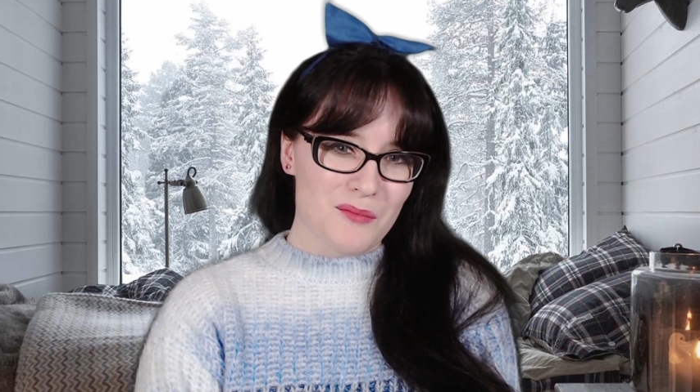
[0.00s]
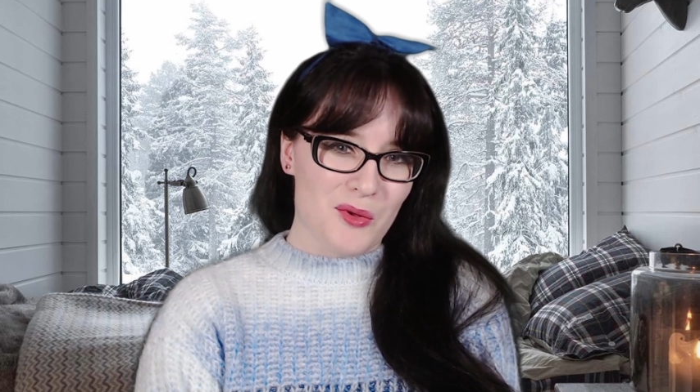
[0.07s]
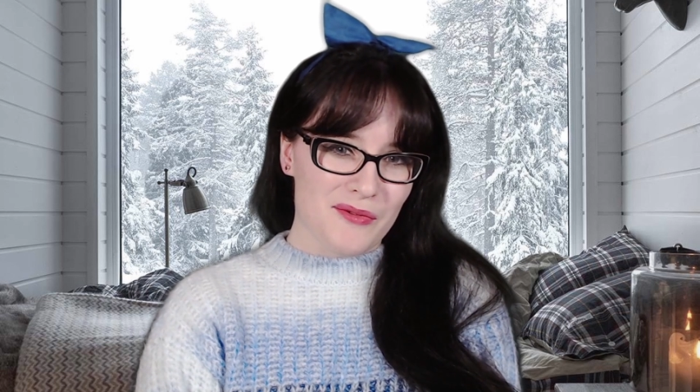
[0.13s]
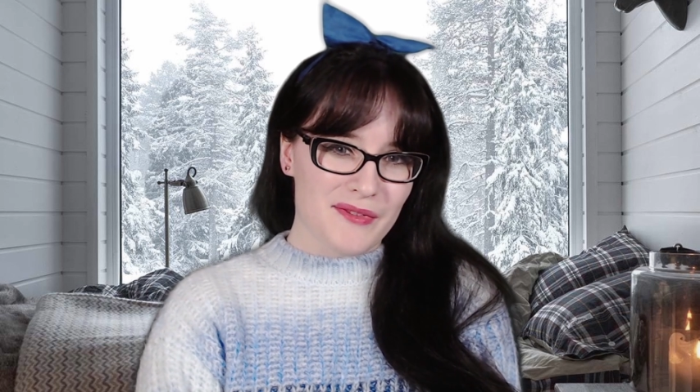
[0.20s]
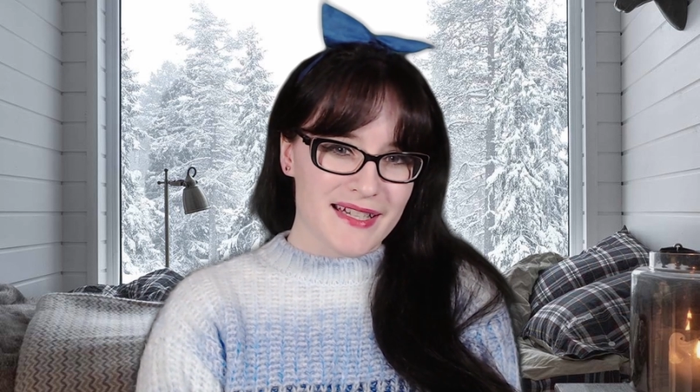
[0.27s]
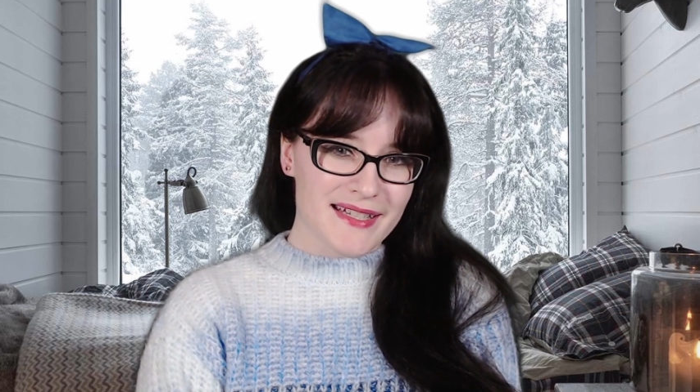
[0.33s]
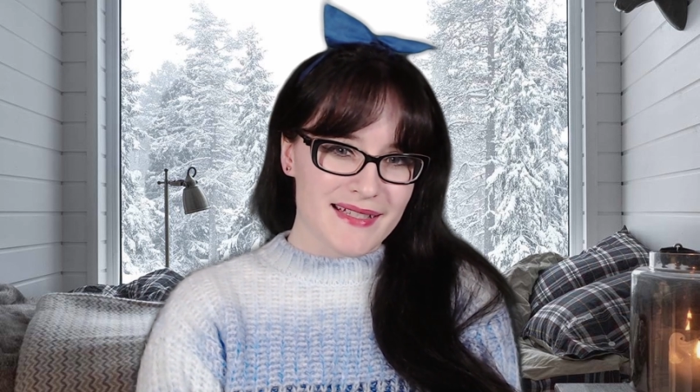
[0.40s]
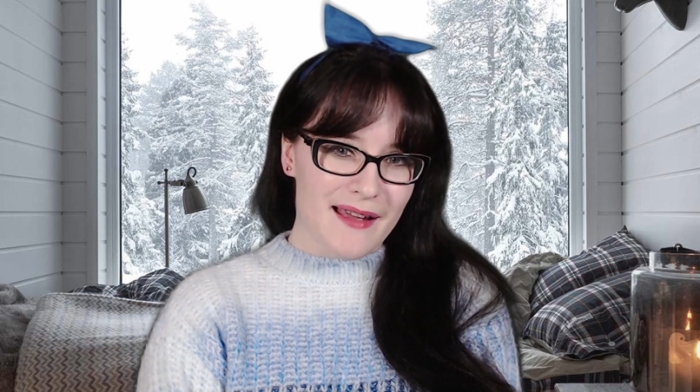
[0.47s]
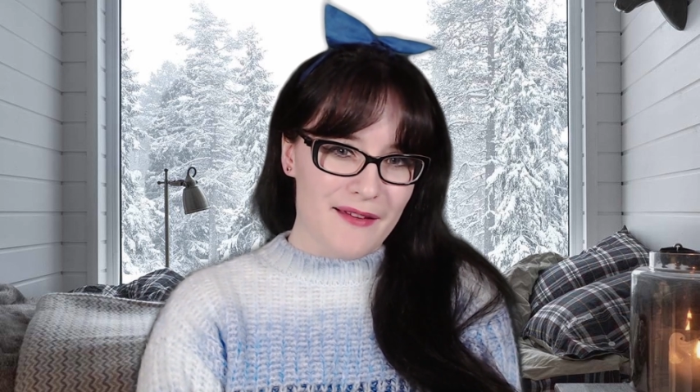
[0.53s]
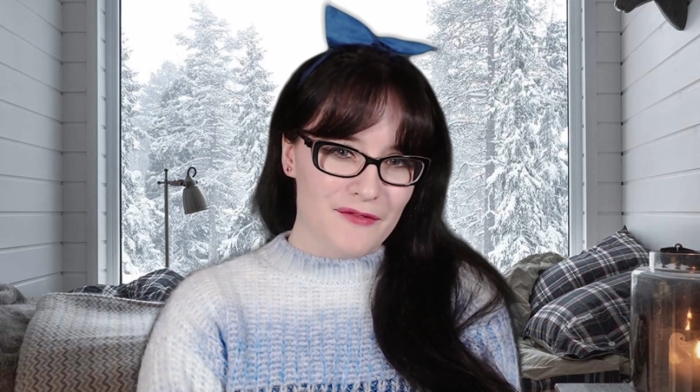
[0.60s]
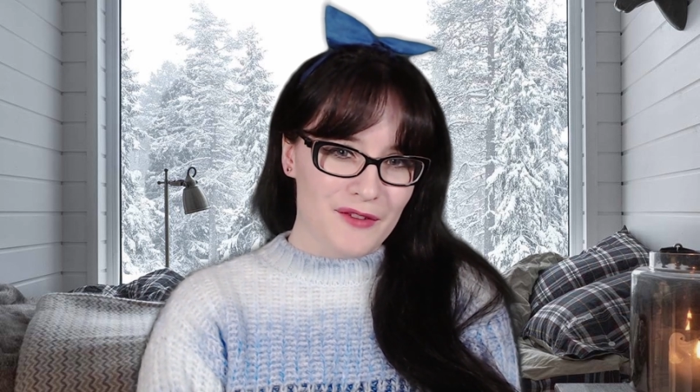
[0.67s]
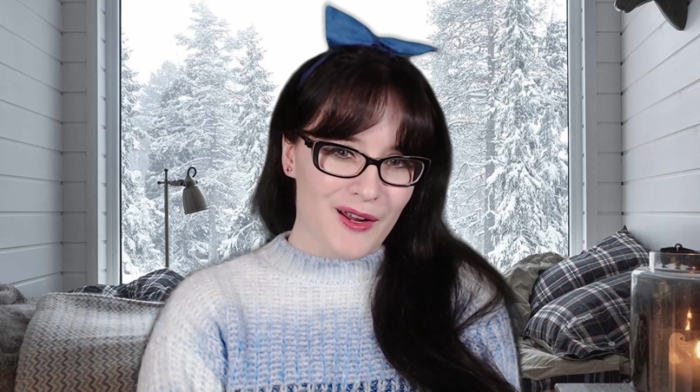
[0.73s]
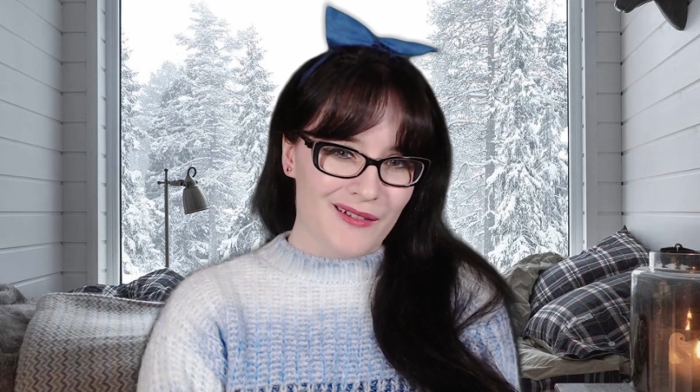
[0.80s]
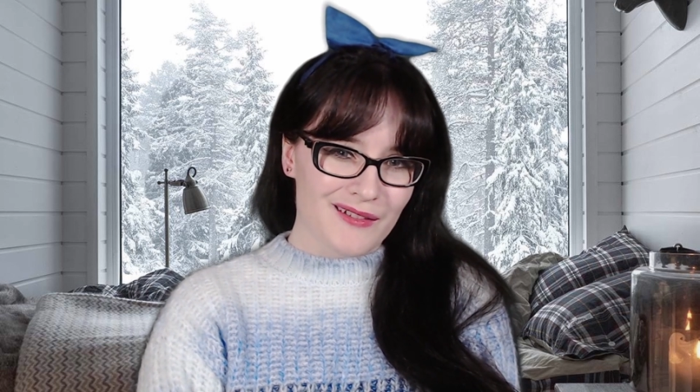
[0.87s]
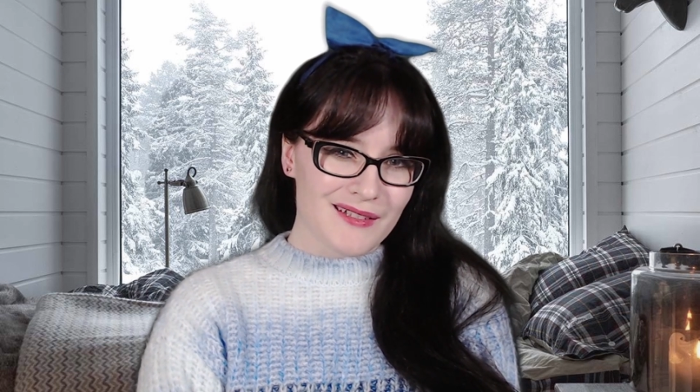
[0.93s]
monthly
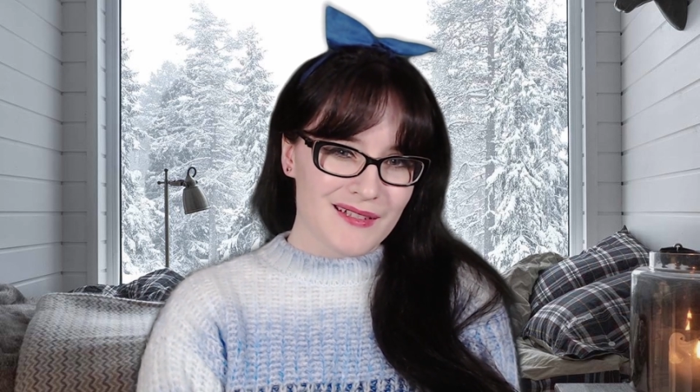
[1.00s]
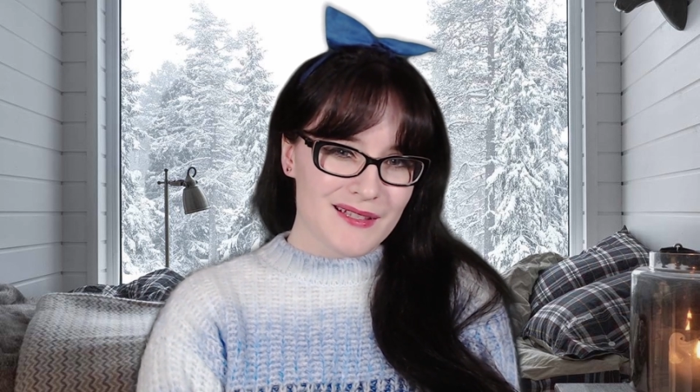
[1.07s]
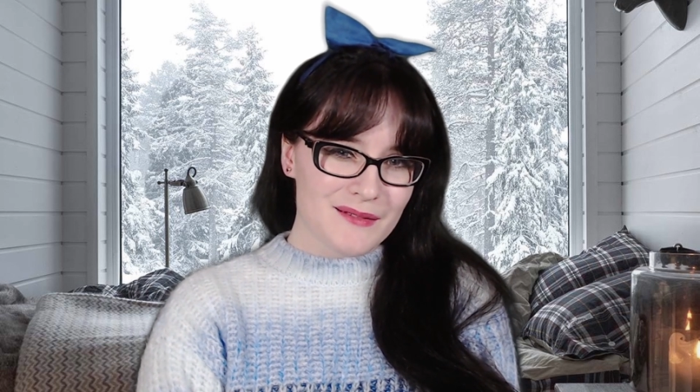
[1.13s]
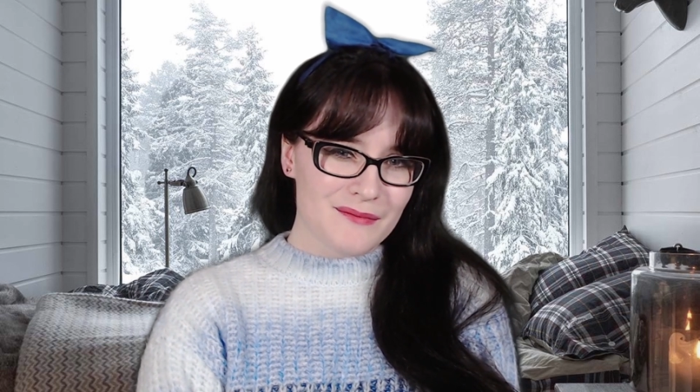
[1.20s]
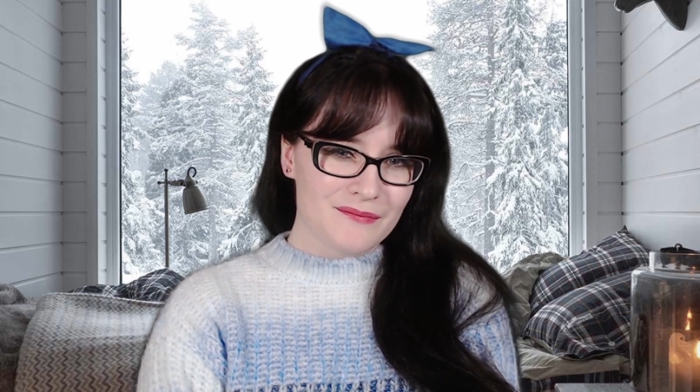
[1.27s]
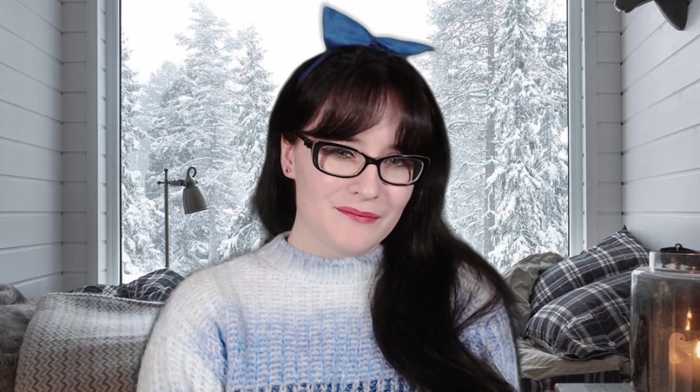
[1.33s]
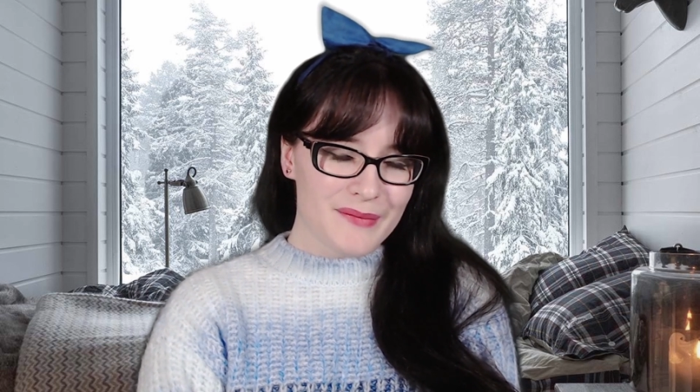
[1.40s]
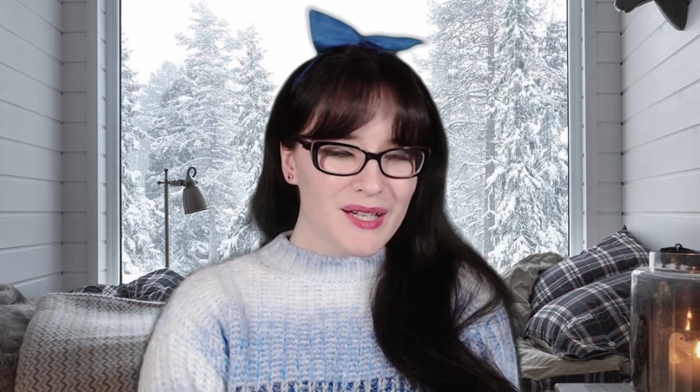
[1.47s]
devlogs